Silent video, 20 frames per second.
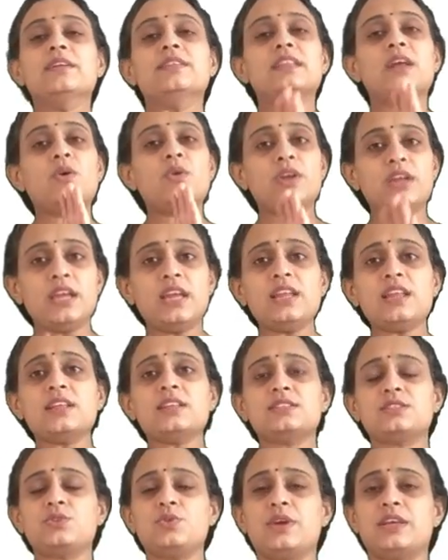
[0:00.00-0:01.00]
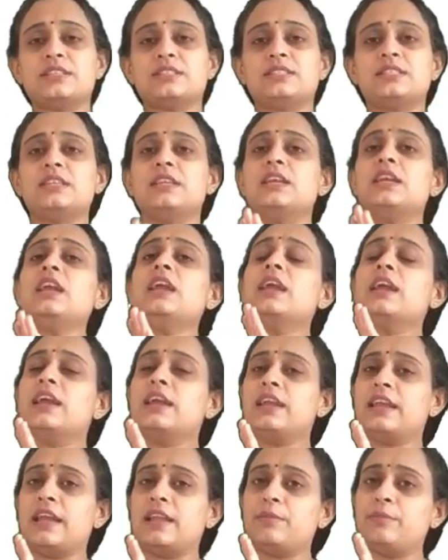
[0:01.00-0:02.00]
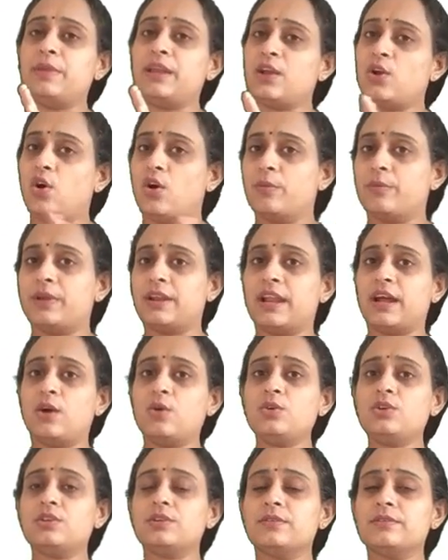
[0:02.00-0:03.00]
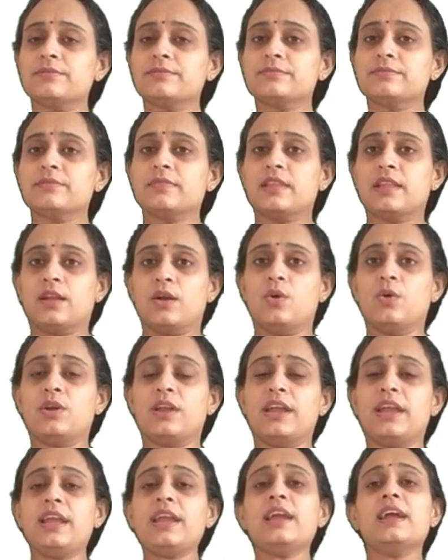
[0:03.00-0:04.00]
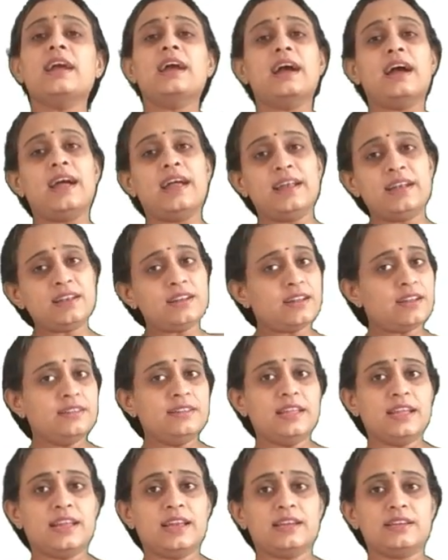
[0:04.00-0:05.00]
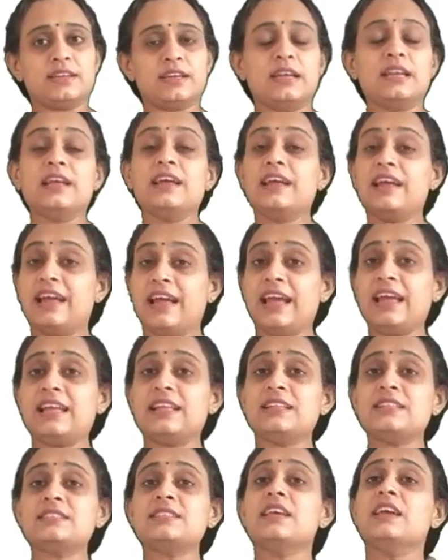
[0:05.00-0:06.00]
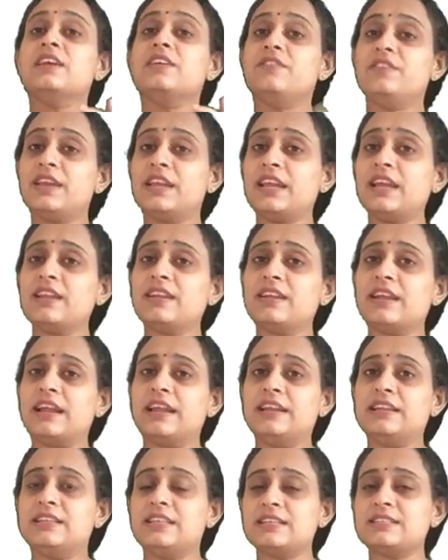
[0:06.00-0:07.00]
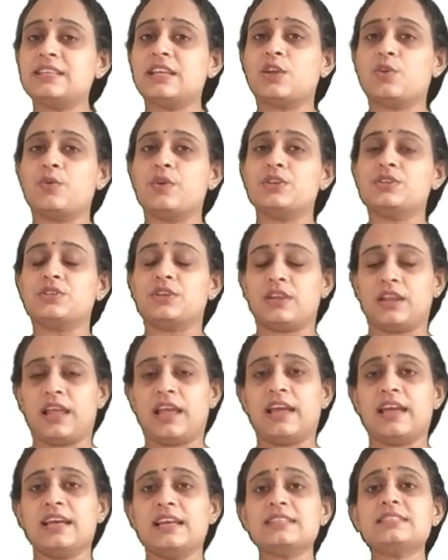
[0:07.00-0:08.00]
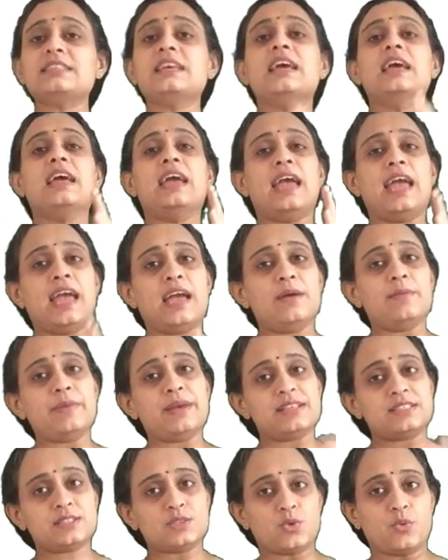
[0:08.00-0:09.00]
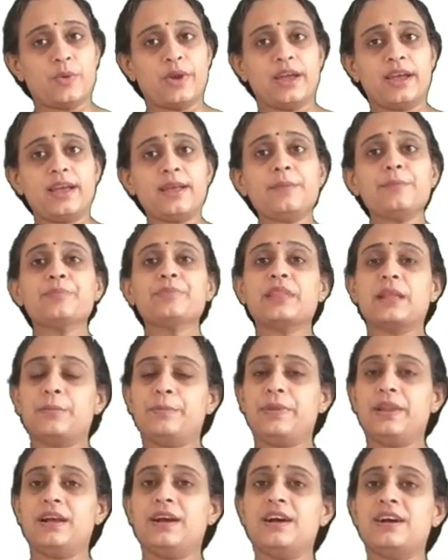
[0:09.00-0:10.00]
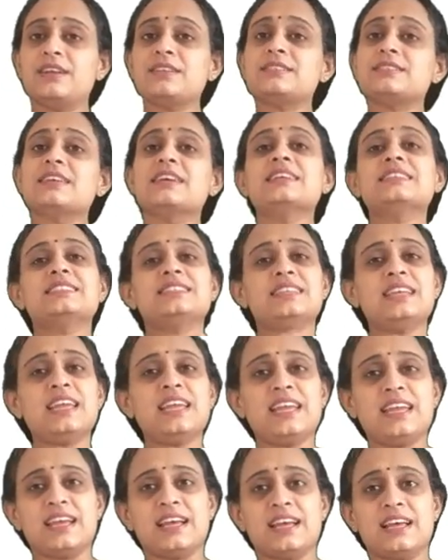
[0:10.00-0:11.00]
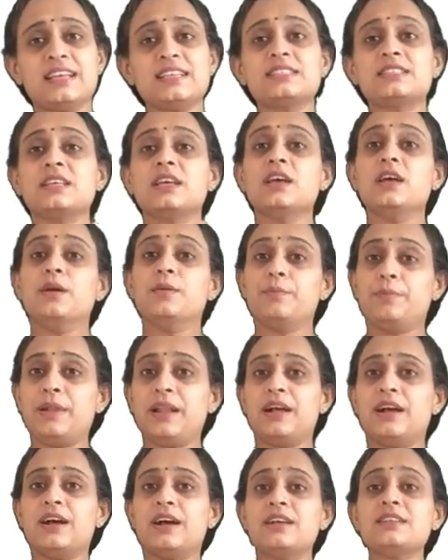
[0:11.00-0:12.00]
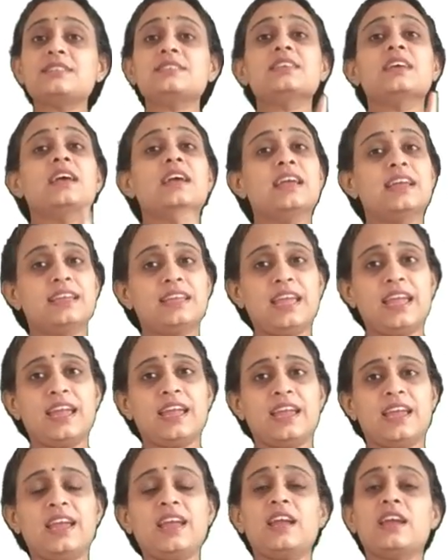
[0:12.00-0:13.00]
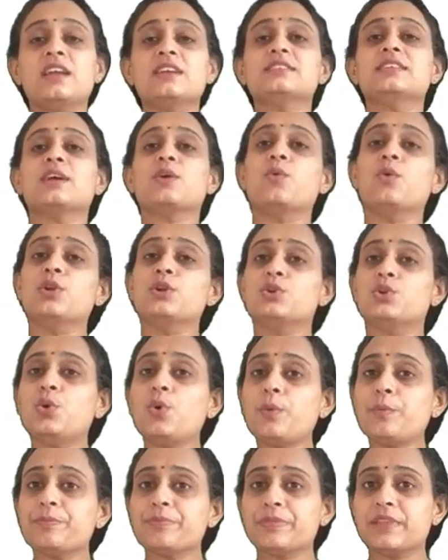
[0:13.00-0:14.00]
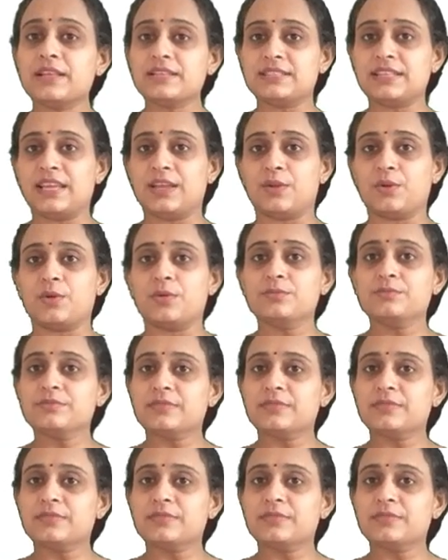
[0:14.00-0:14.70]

Now, e raised to st can be common out, okay, and neglected. Hence, we can write this equation as m square plus cs plus k is equal to 0.